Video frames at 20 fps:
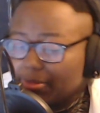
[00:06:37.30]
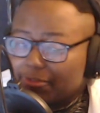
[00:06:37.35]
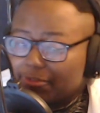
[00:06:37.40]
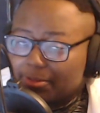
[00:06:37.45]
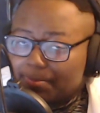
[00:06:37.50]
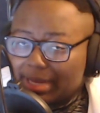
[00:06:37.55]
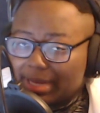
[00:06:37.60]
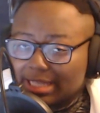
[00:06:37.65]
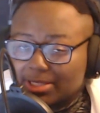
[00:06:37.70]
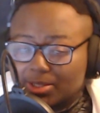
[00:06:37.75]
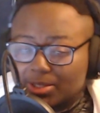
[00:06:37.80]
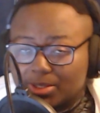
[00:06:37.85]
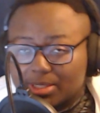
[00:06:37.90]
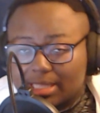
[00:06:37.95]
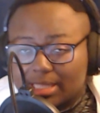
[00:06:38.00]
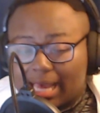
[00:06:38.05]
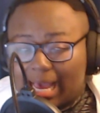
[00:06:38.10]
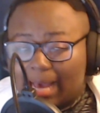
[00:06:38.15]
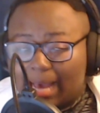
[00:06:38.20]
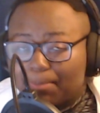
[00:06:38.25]
battles
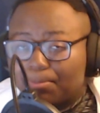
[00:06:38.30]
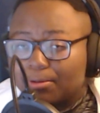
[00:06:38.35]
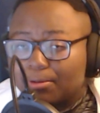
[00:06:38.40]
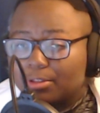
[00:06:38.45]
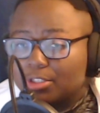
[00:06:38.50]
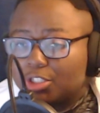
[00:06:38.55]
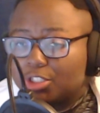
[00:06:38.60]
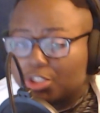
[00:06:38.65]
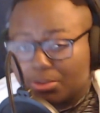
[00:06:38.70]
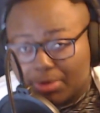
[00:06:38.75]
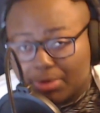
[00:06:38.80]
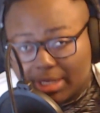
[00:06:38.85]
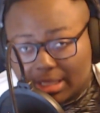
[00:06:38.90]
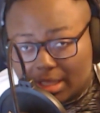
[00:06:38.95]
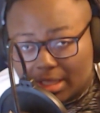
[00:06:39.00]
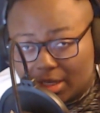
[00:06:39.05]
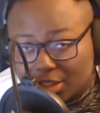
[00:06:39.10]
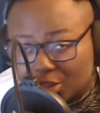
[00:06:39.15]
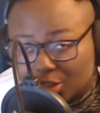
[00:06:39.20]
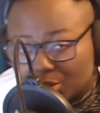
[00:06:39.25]
that happened during the
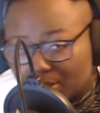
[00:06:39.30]
100-Day